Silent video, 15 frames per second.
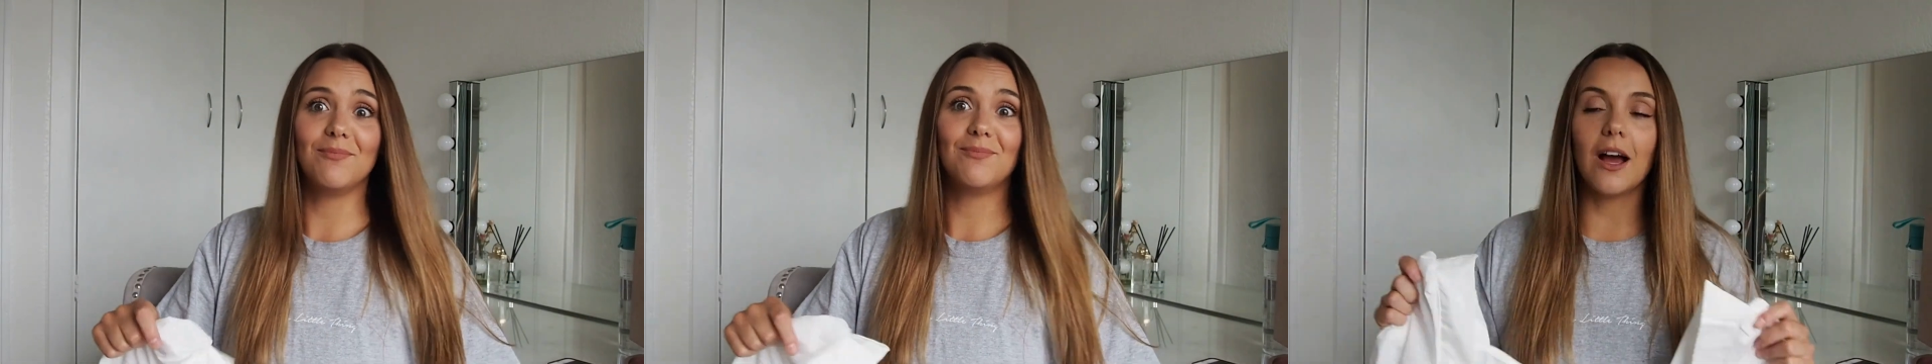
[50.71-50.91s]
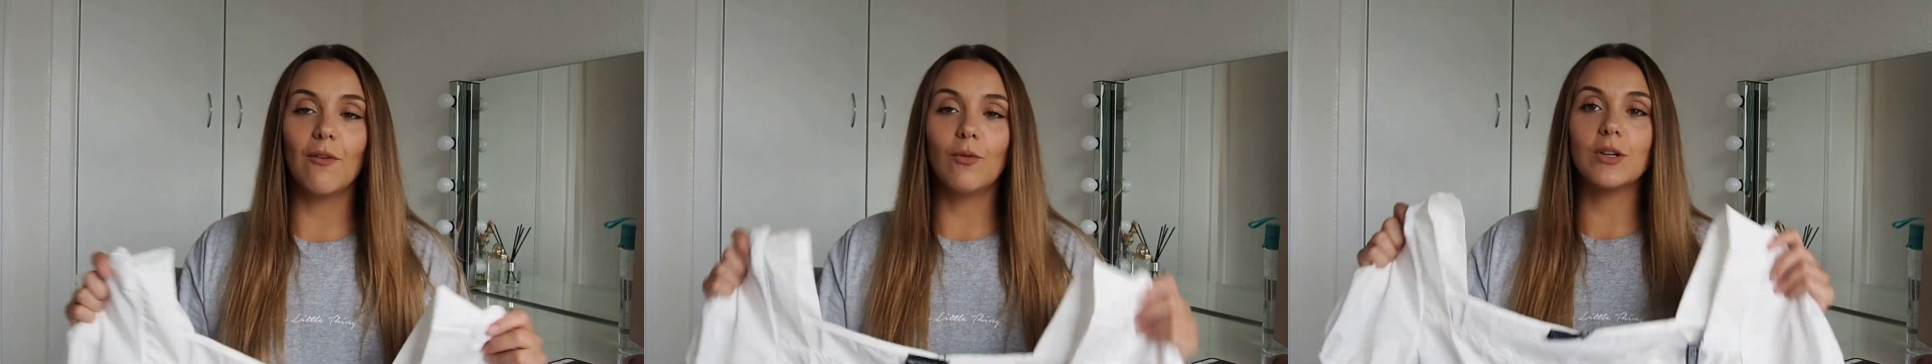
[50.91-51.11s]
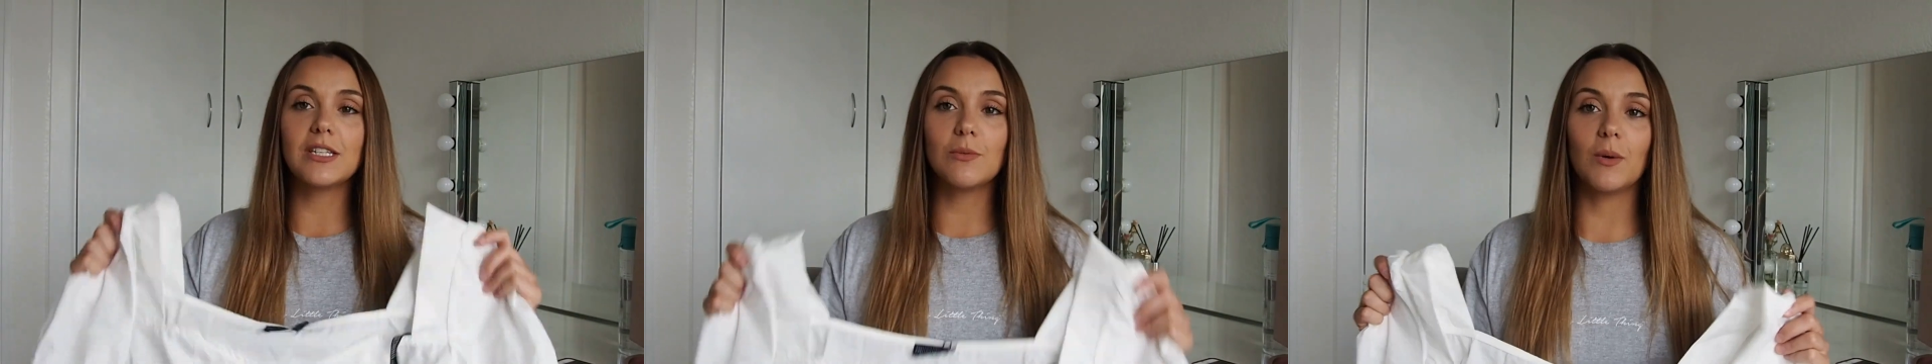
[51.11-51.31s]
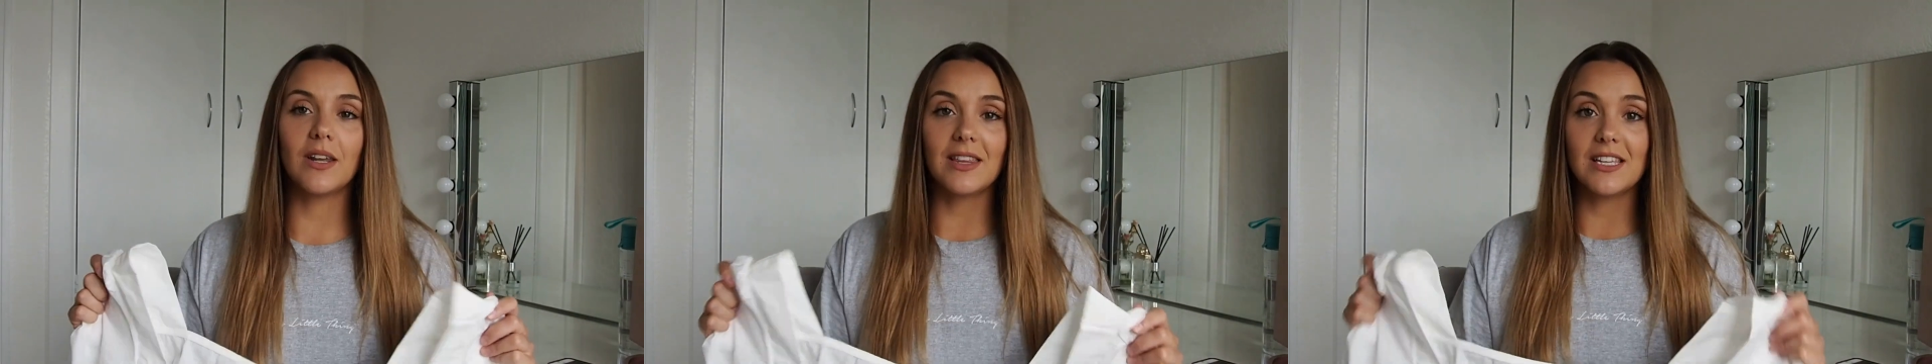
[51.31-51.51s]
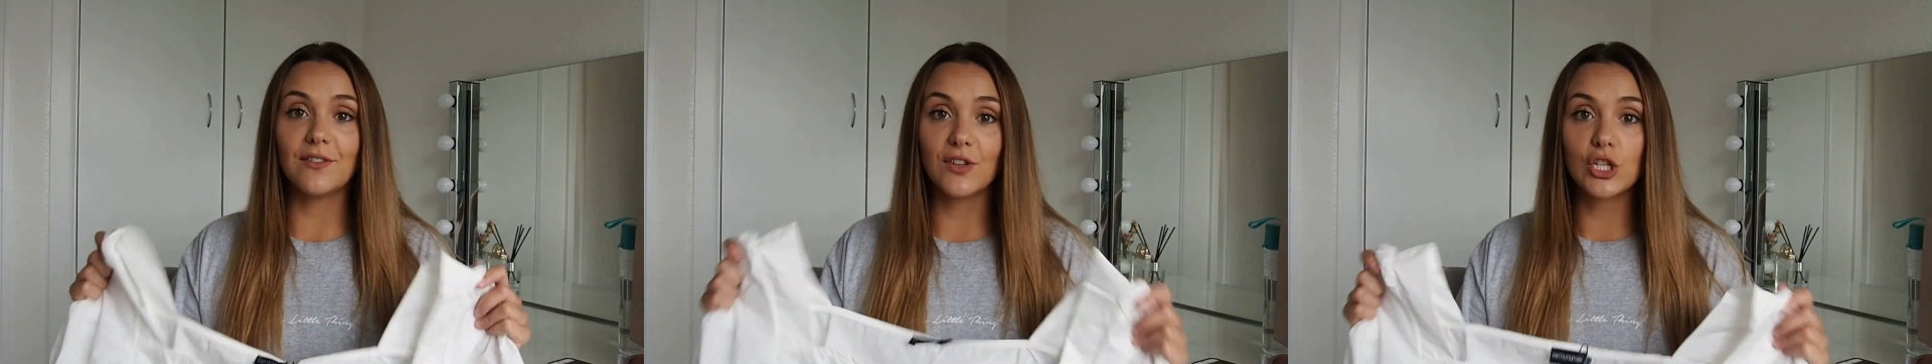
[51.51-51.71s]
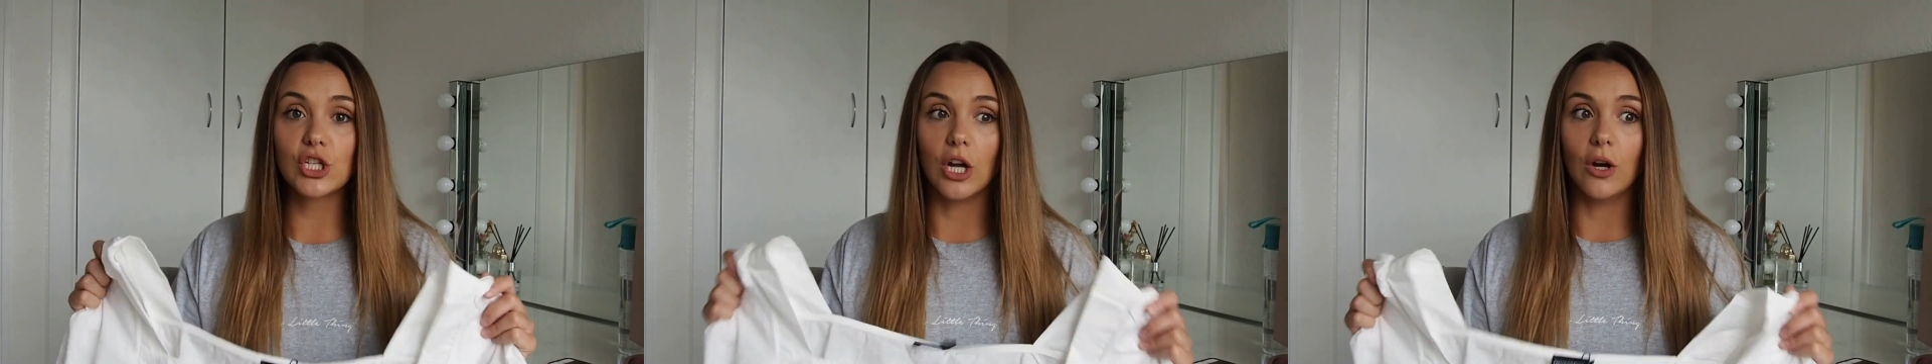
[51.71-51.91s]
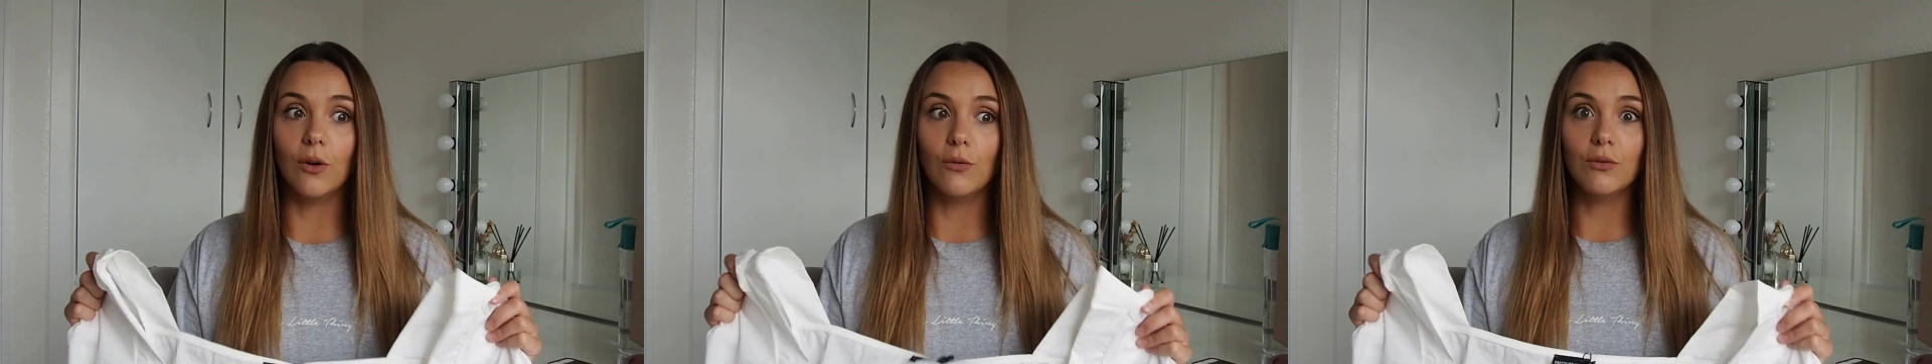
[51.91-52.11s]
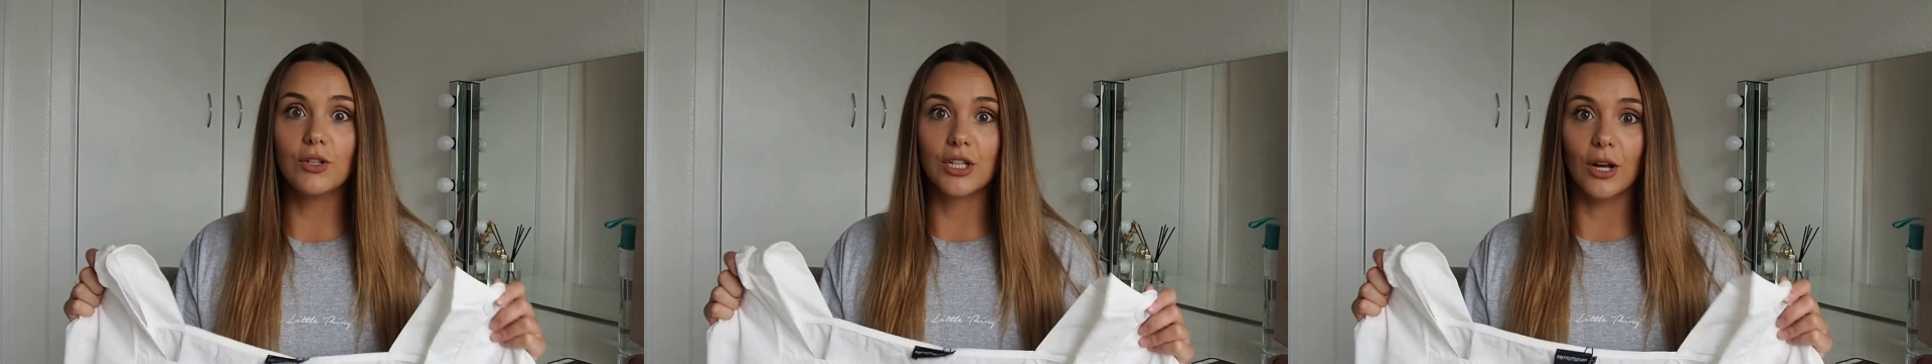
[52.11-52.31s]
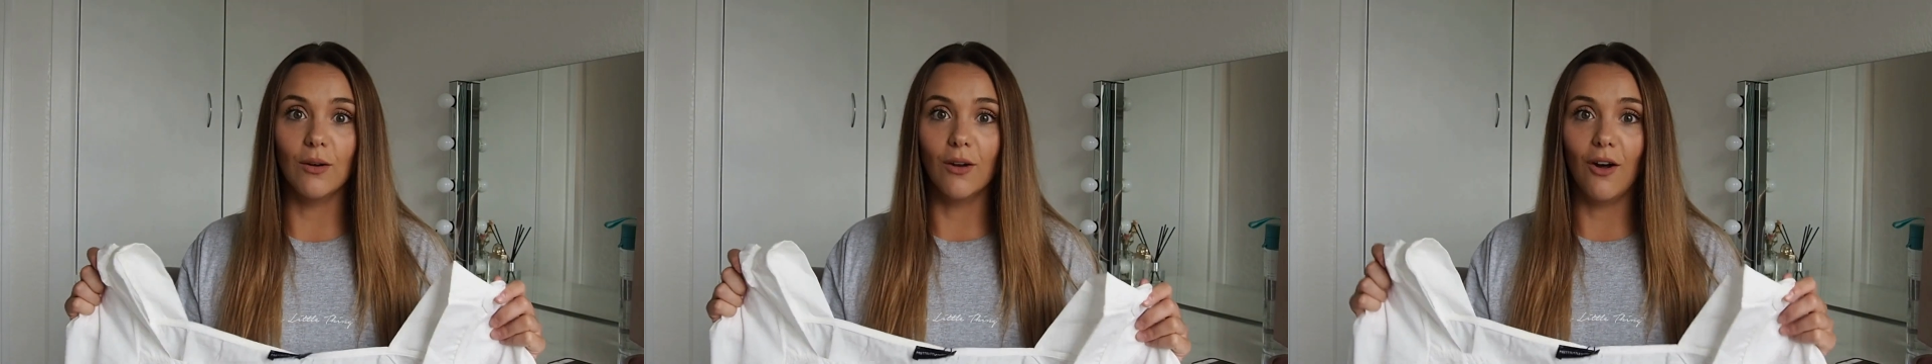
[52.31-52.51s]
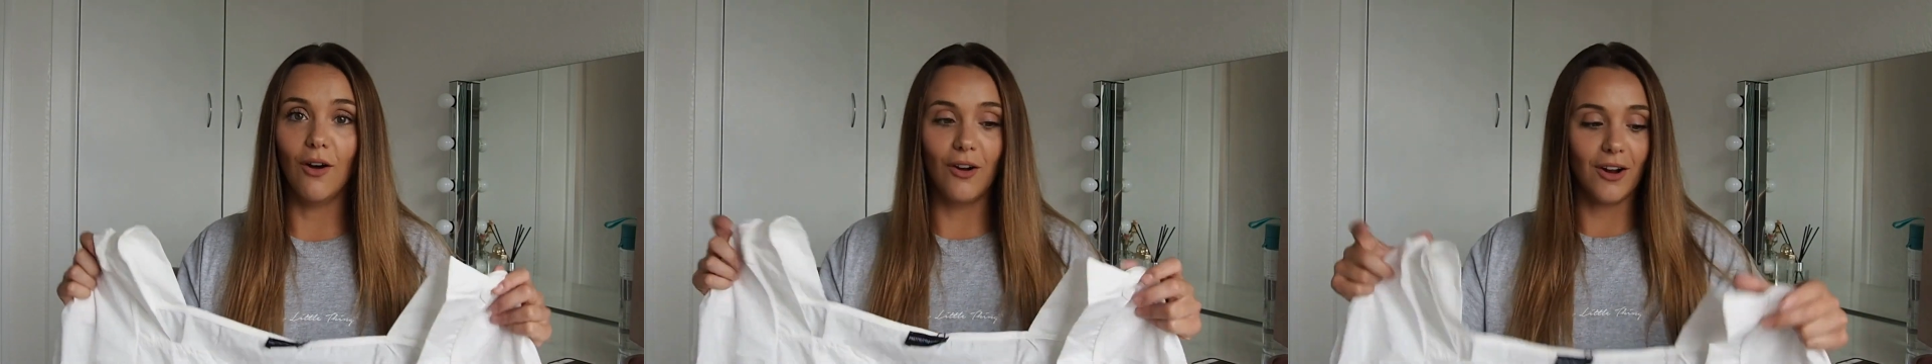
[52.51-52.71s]
I've wanted one of these for so
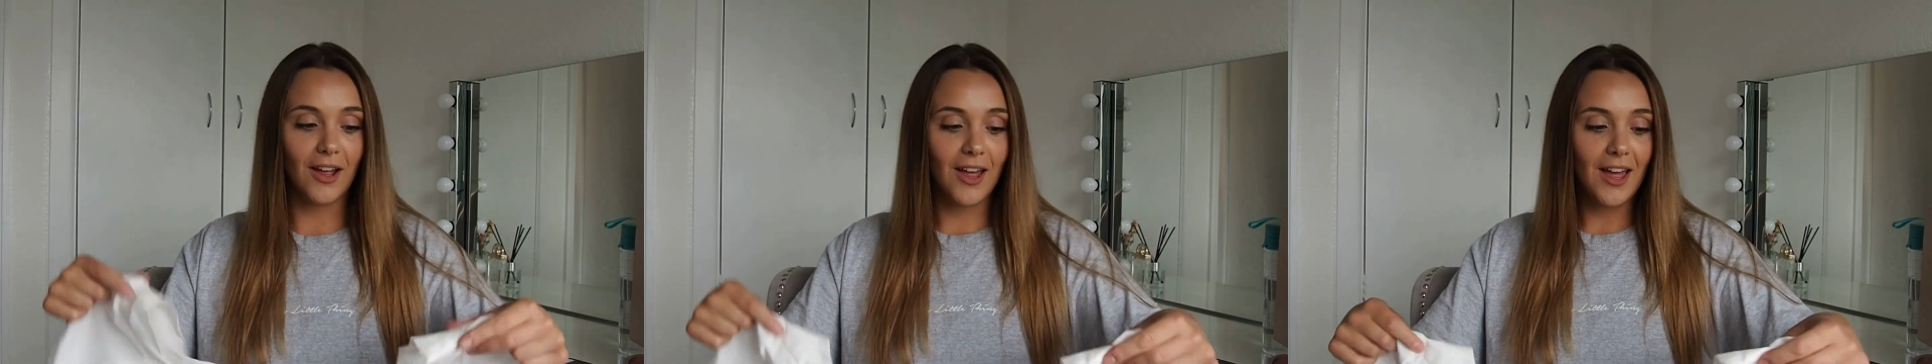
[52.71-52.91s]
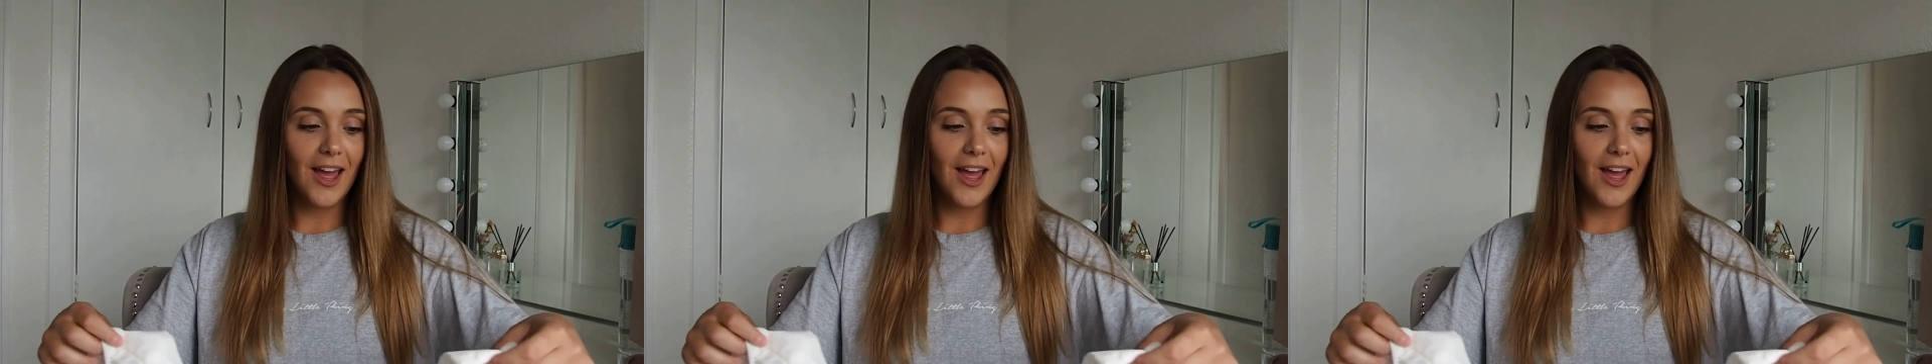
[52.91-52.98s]
long,